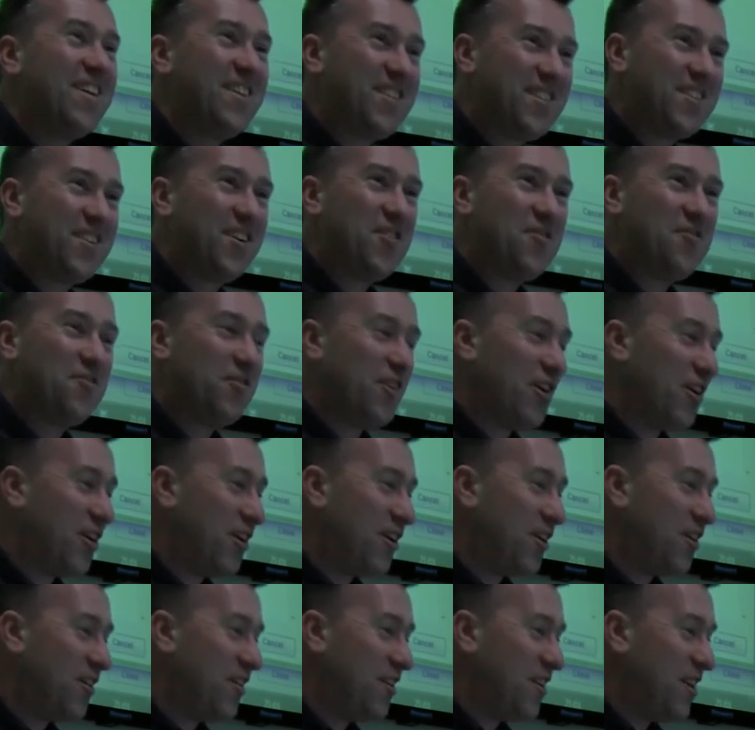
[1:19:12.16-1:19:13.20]
so
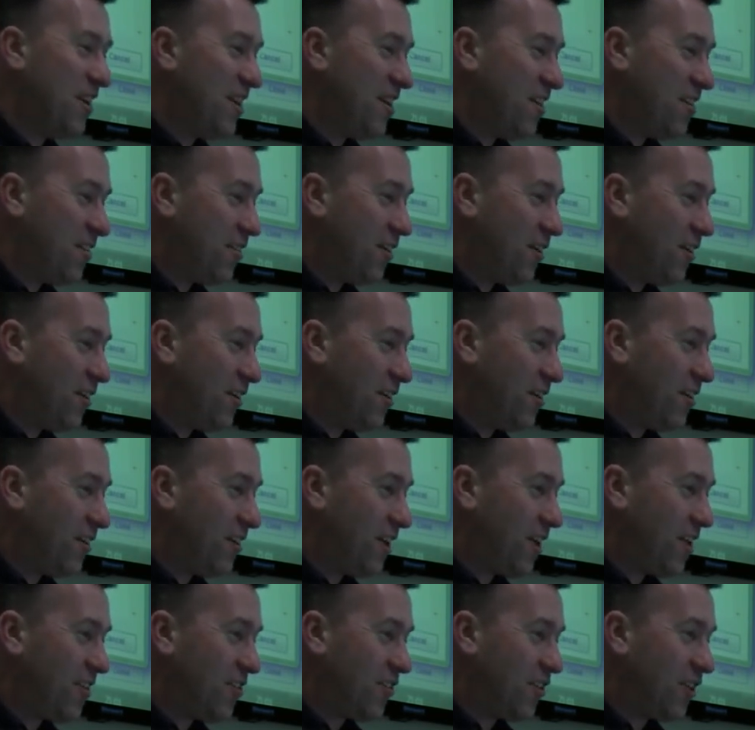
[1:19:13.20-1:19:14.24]
far, that
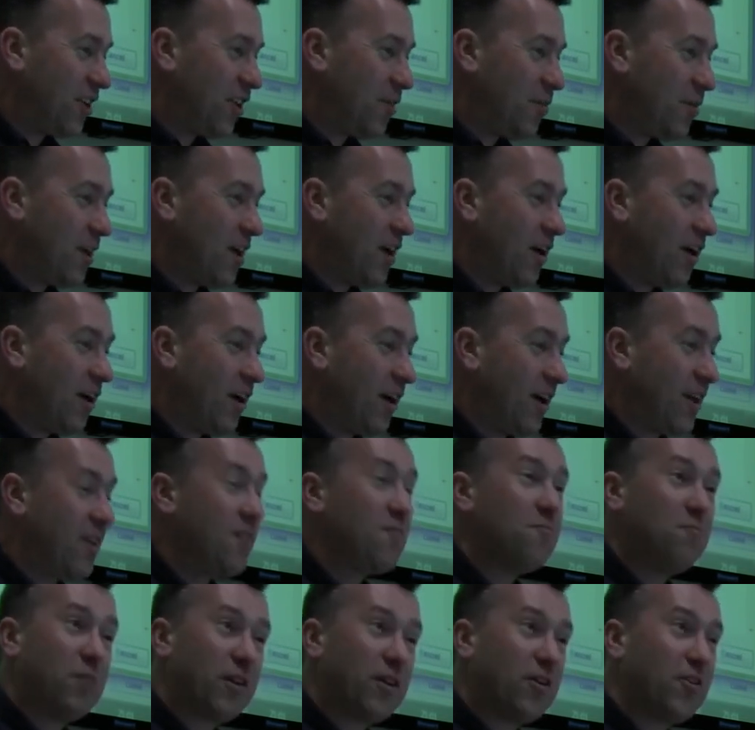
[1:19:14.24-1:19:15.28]
it's going to be high
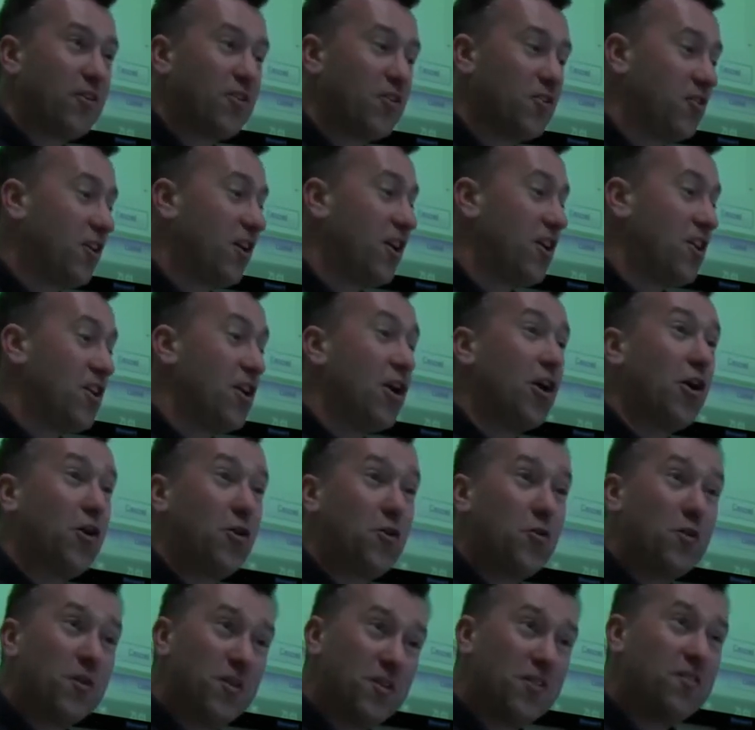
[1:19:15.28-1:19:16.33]
because I
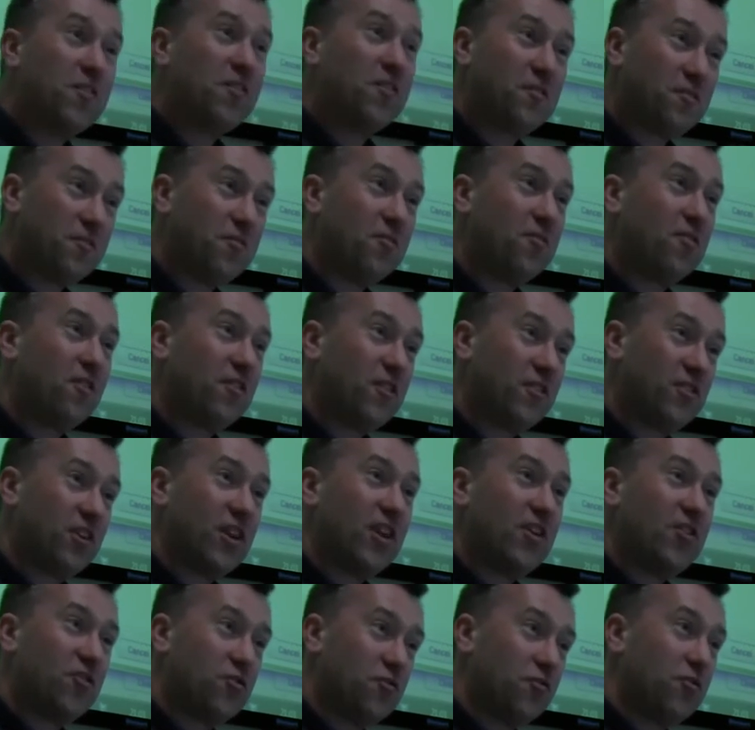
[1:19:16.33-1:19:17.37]
know that there's a
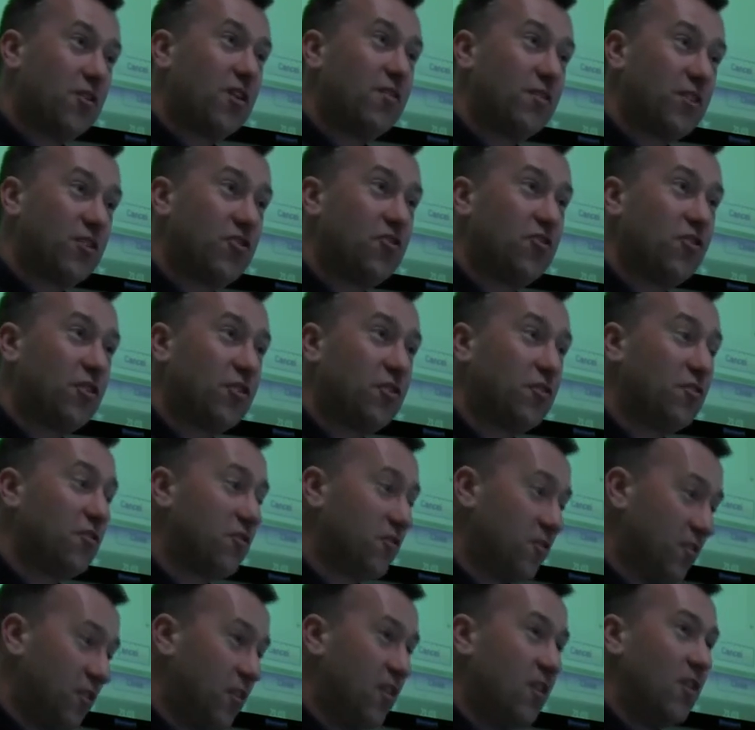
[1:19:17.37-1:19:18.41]
history of
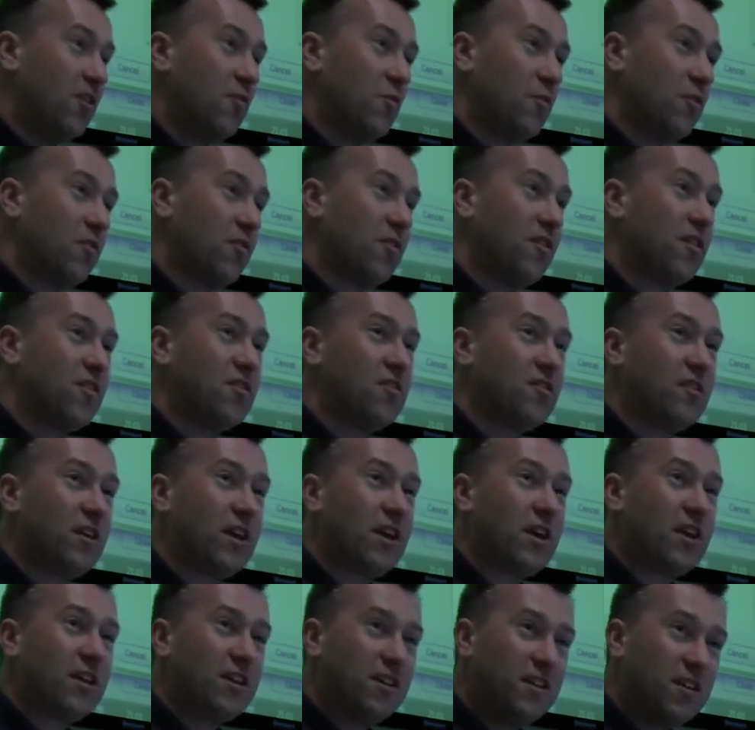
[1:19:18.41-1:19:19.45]
issues with this
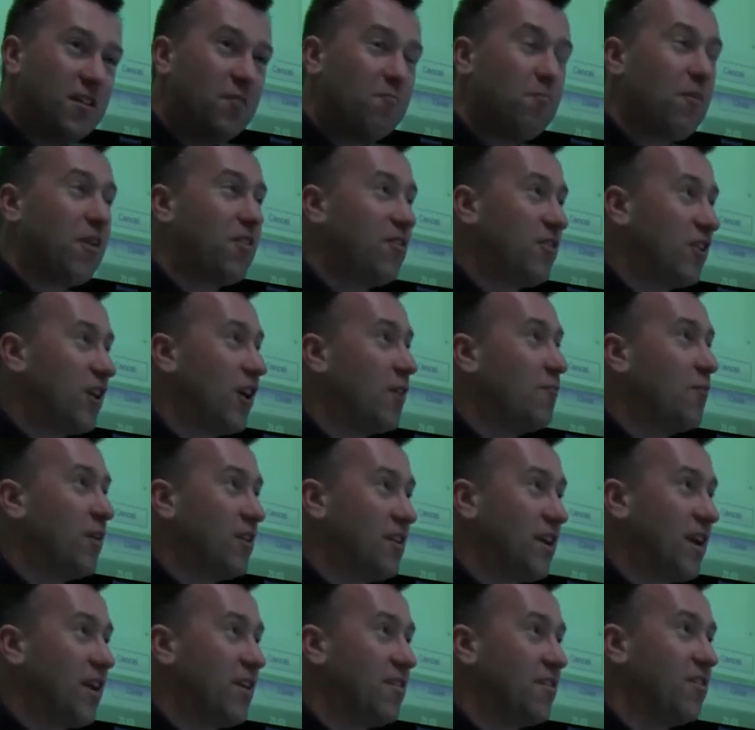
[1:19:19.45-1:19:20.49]
thing messing up my
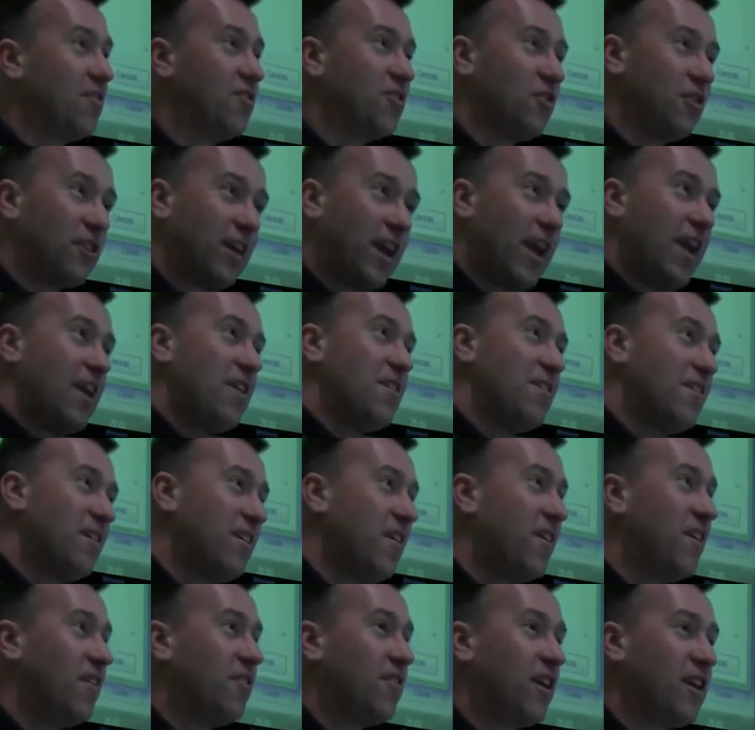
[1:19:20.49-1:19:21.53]
data. So again,
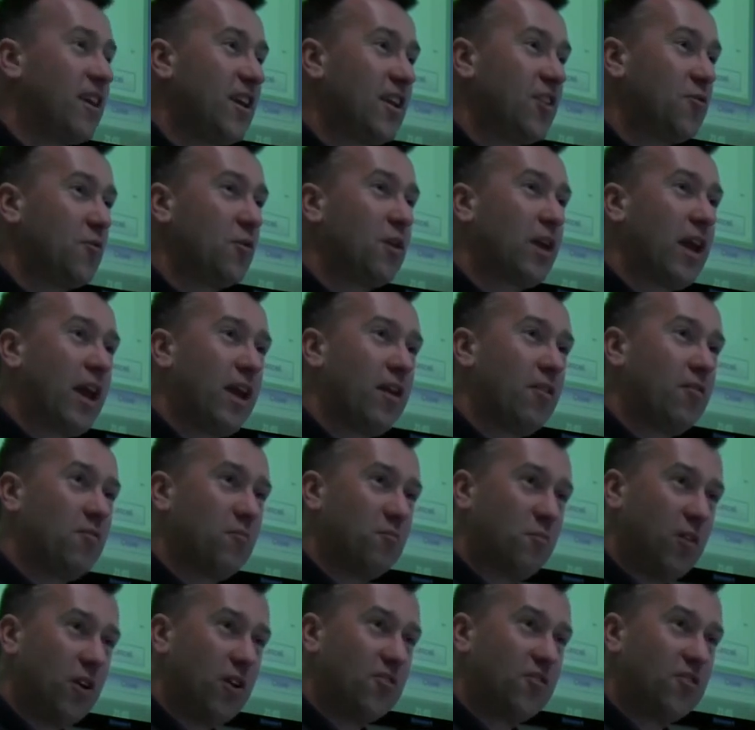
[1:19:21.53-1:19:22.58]
taking into
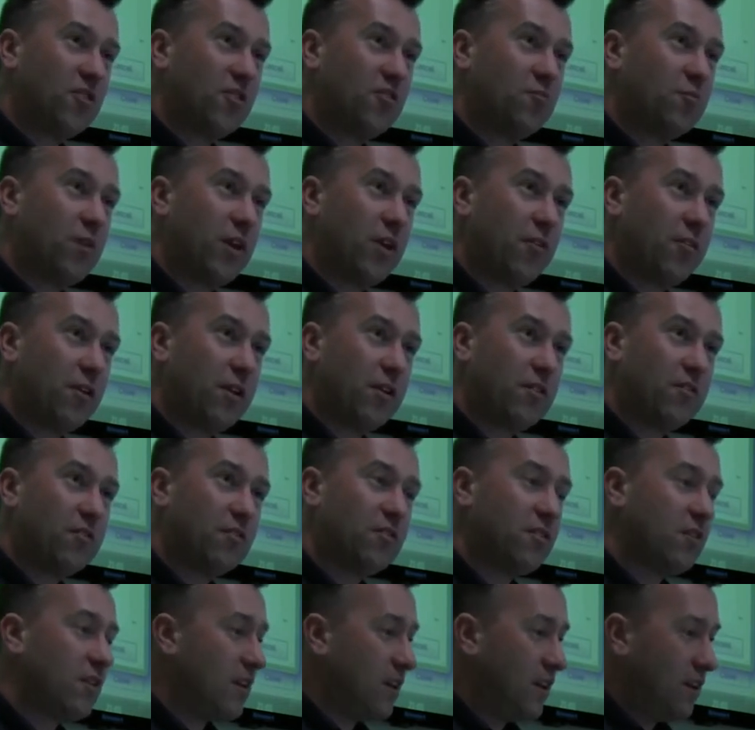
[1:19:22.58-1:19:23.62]
account past
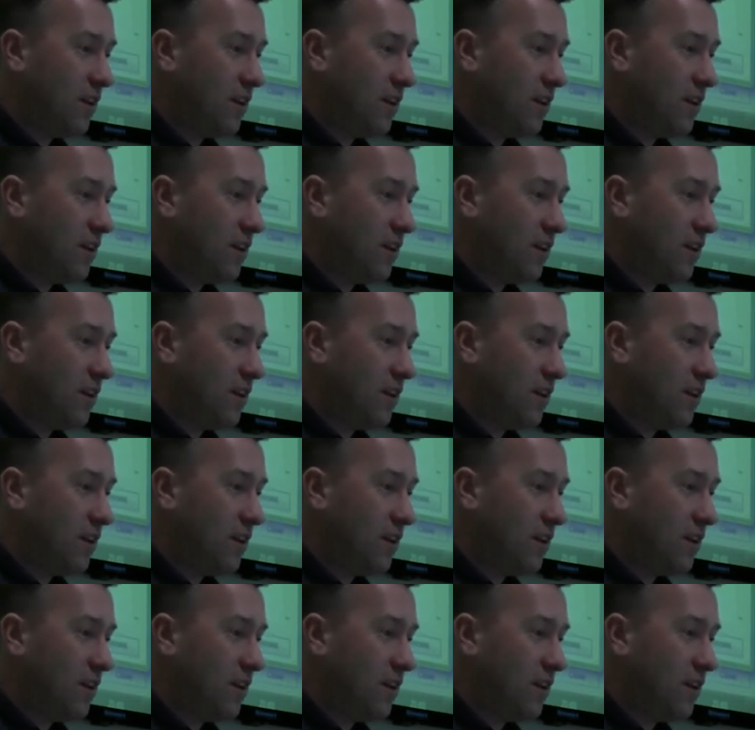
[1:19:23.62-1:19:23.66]
experience,